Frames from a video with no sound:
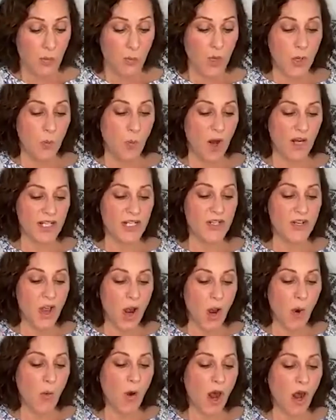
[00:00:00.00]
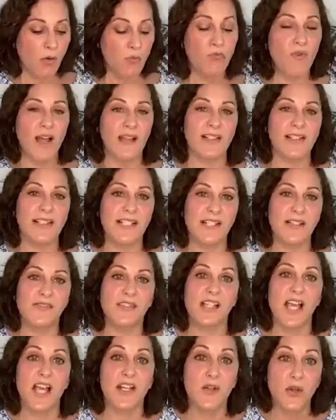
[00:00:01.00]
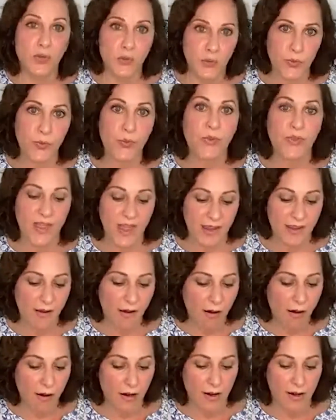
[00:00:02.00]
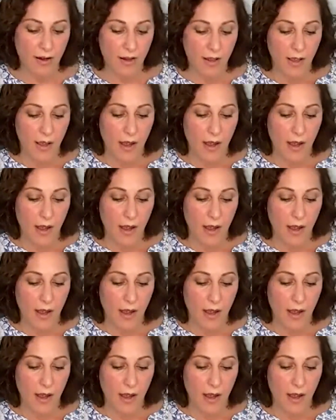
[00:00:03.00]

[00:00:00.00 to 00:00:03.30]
We want to know our relatives and who they are.